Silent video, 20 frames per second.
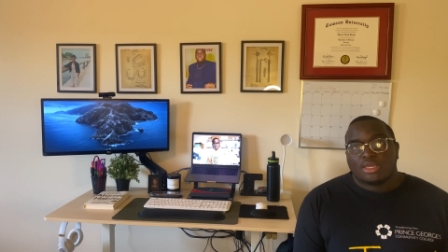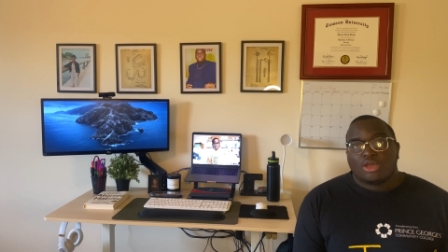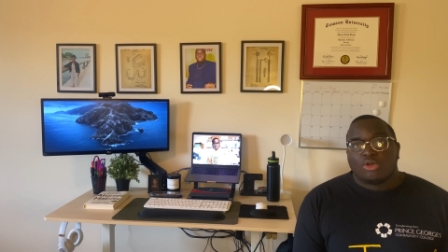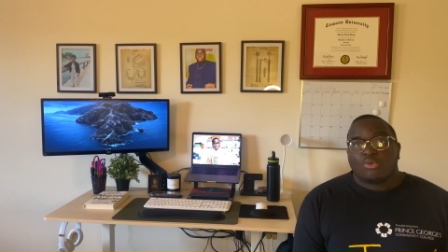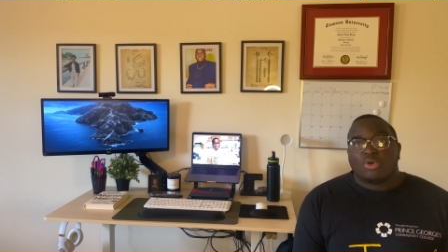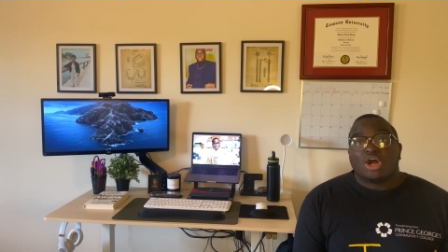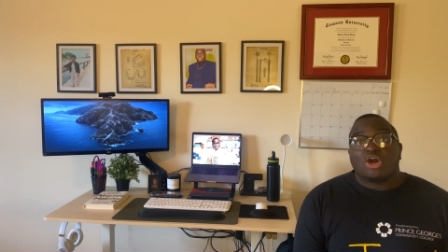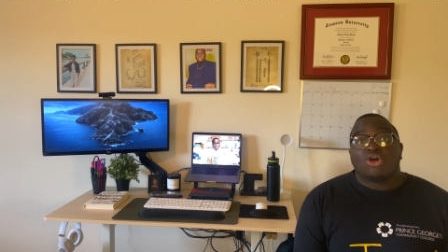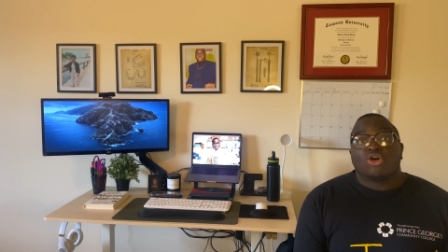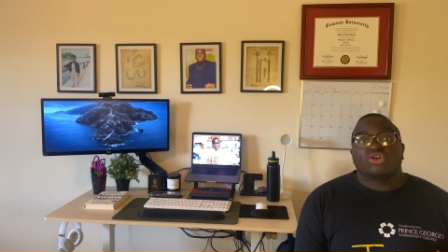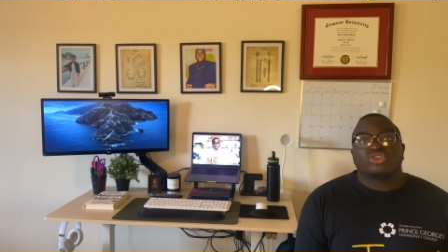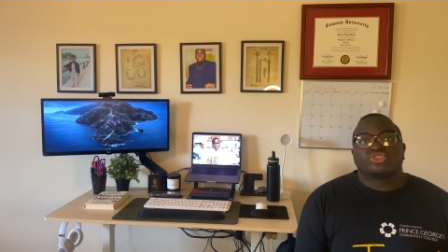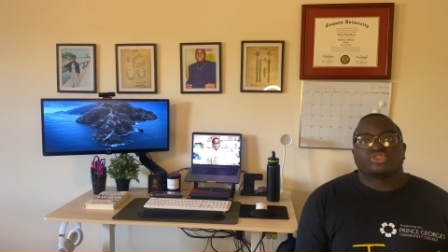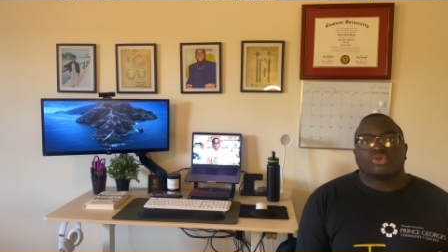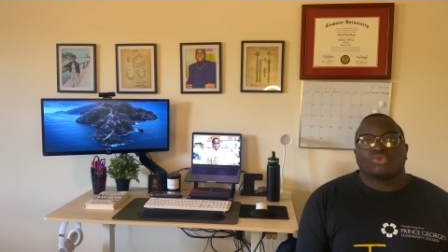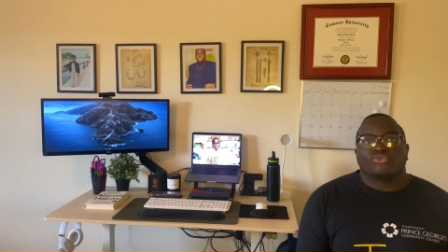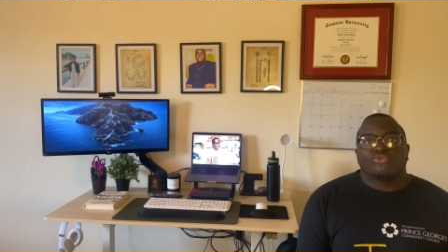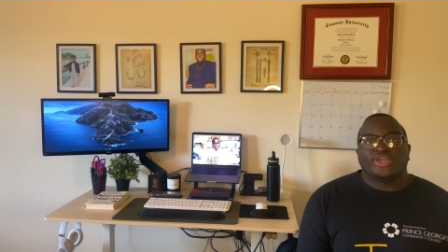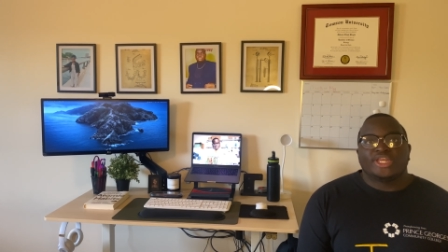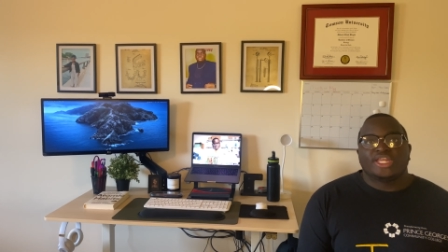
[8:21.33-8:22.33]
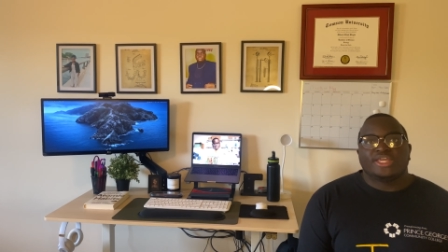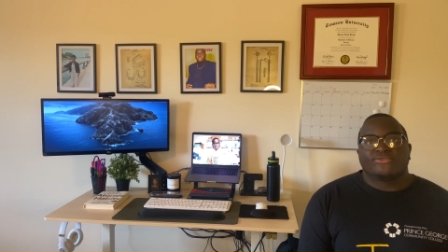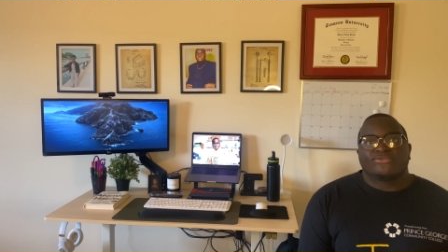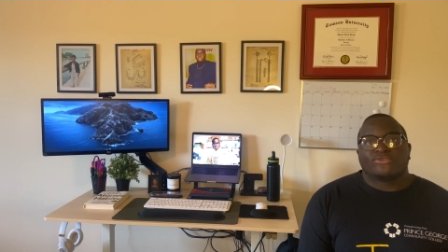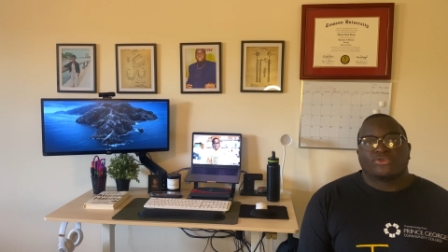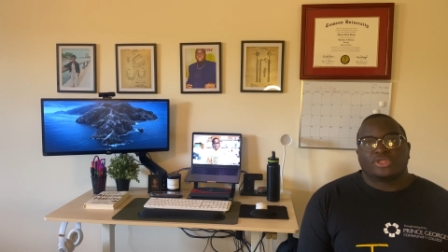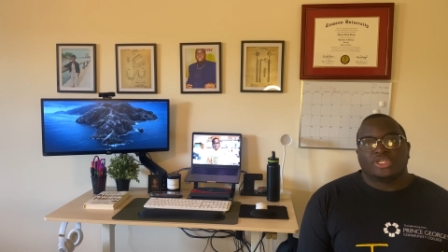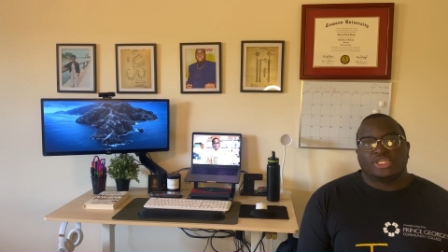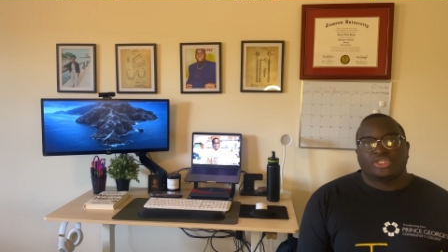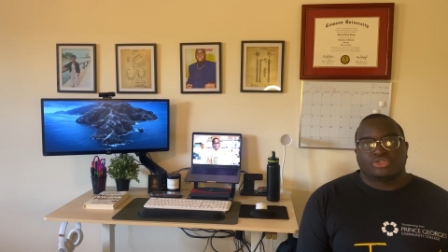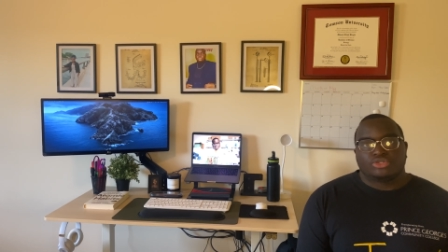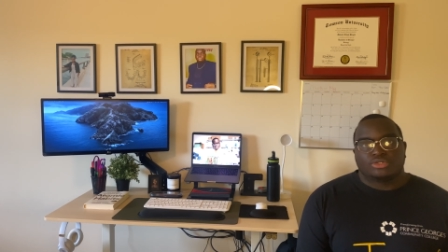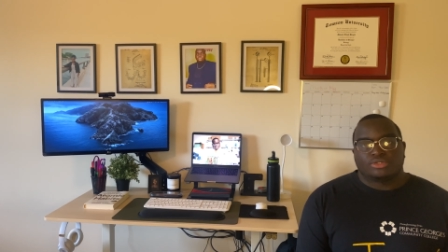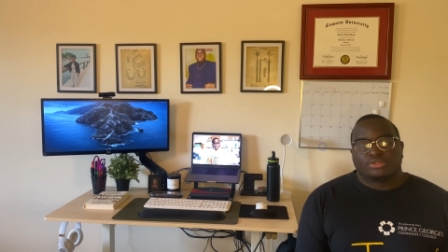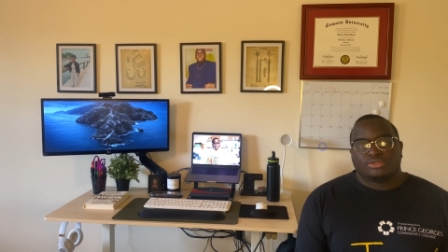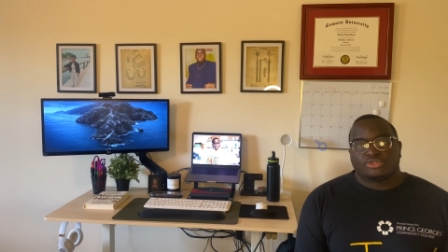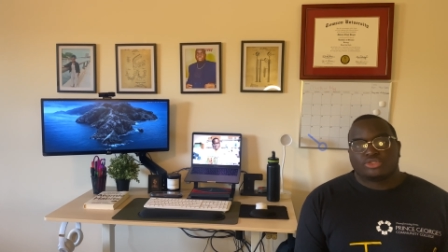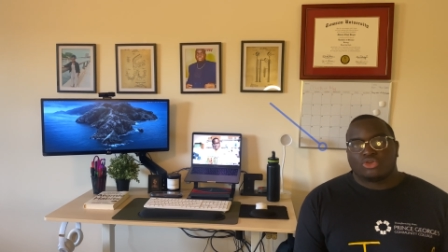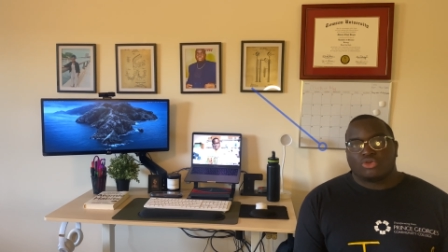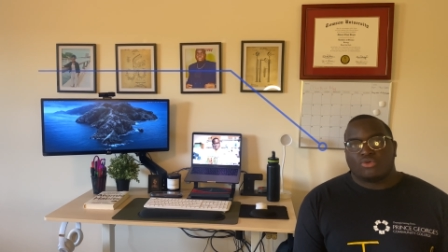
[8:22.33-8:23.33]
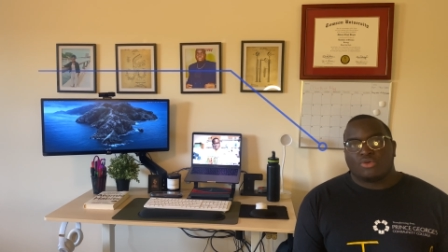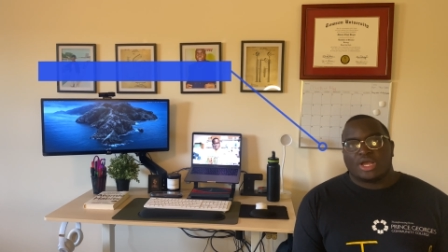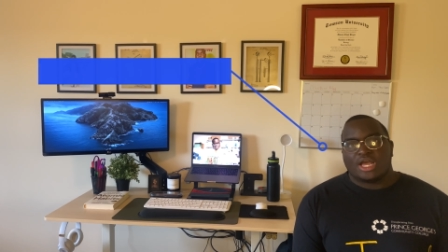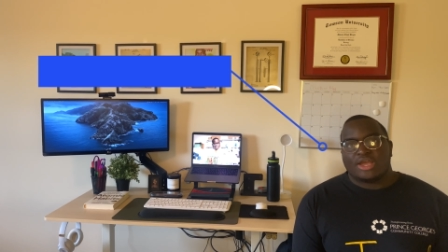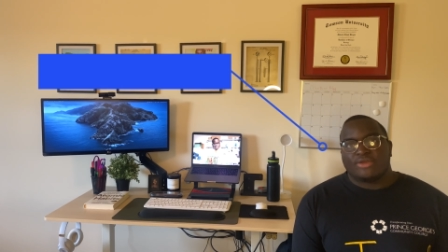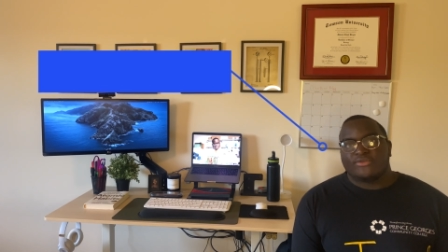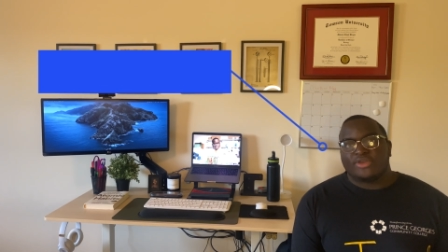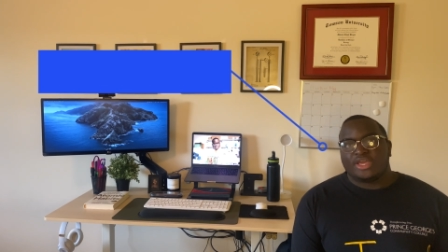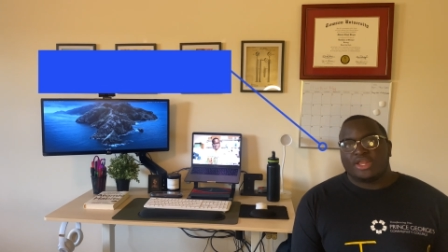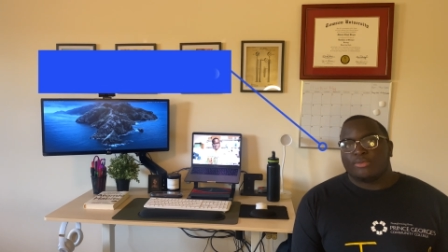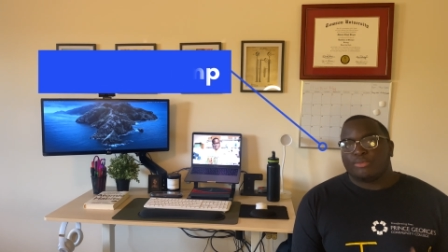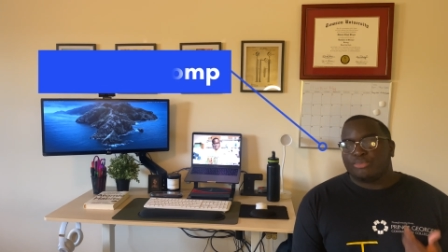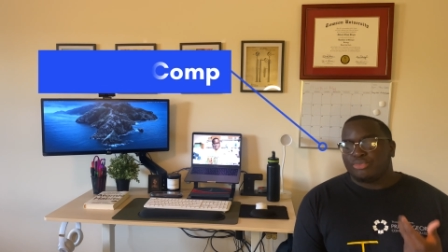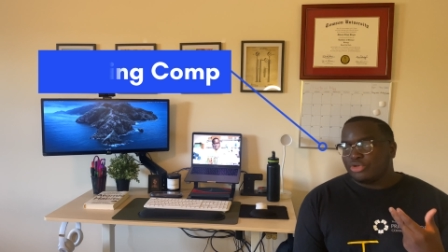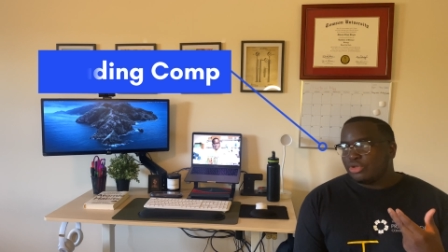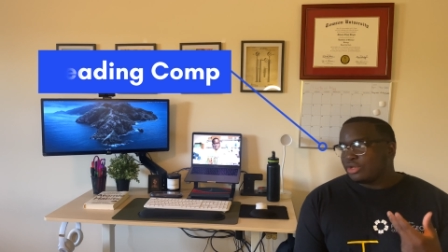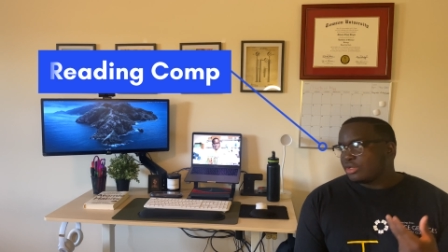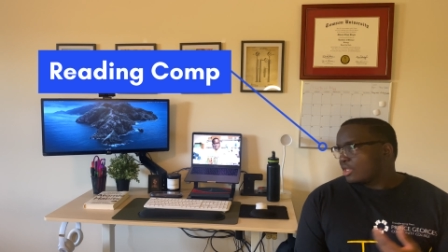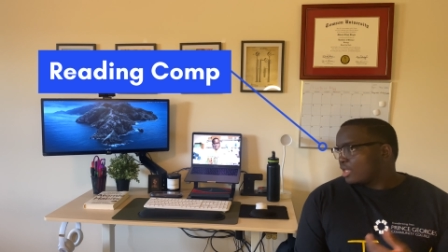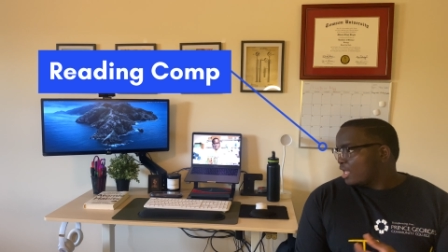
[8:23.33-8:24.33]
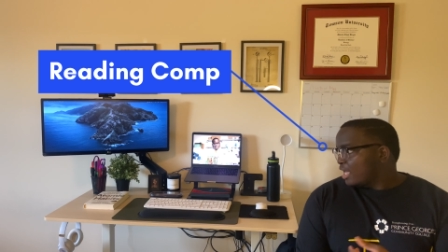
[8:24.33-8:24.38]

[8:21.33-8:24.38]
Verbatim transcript: while also reading for leisure. So I read a book.